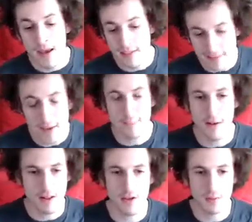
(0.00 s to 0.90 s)

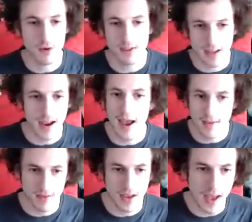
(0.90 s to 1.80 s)
defensively, they
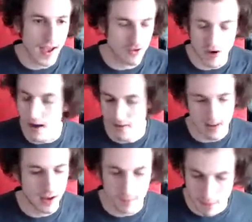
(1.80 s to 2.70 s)
have the edge
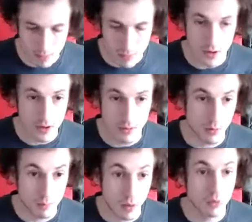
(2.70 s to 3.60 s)
outside of everybody
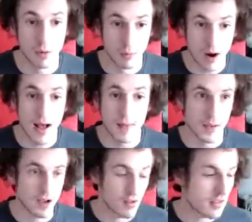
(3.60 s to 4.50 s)
but LeBron,
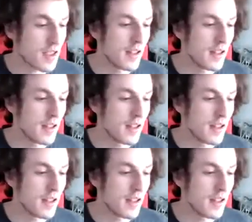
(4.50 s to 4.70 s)
because